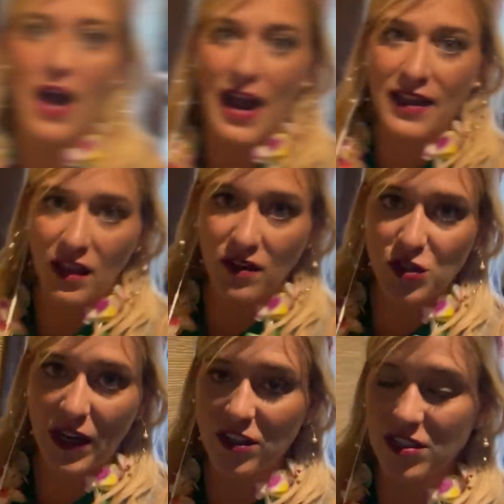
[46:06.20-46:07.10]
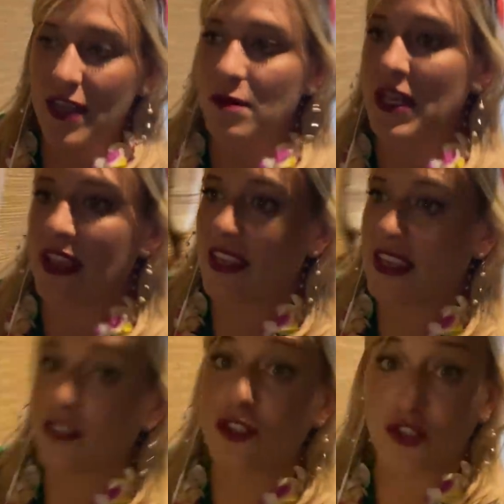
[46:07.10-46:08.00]
I love Trader Sam's. I think it
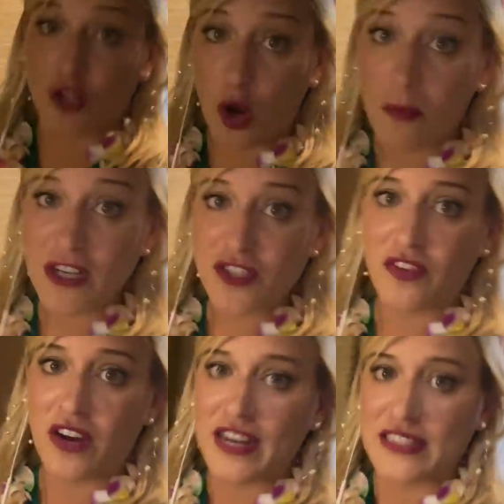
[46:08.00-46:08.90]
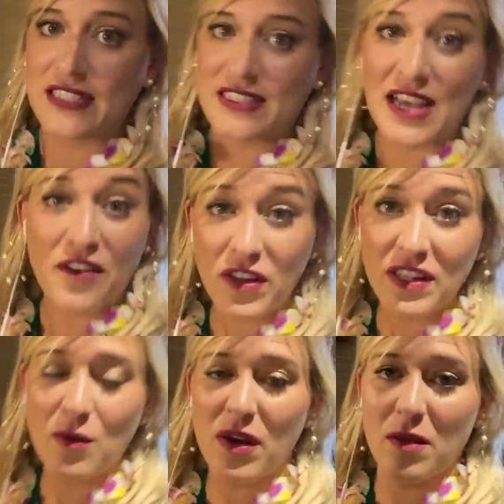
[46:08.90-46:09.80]
is so much fun. It's
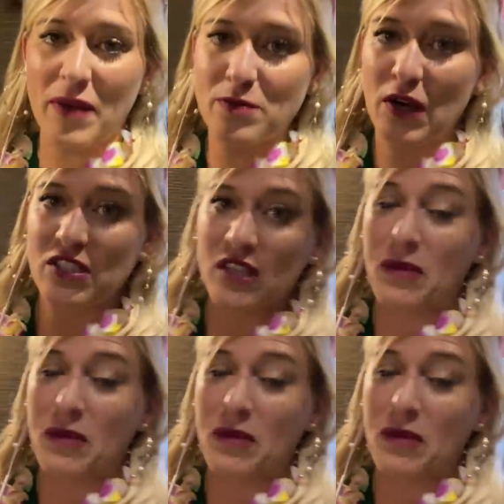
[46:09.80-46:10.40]
definitely one of the best parts of the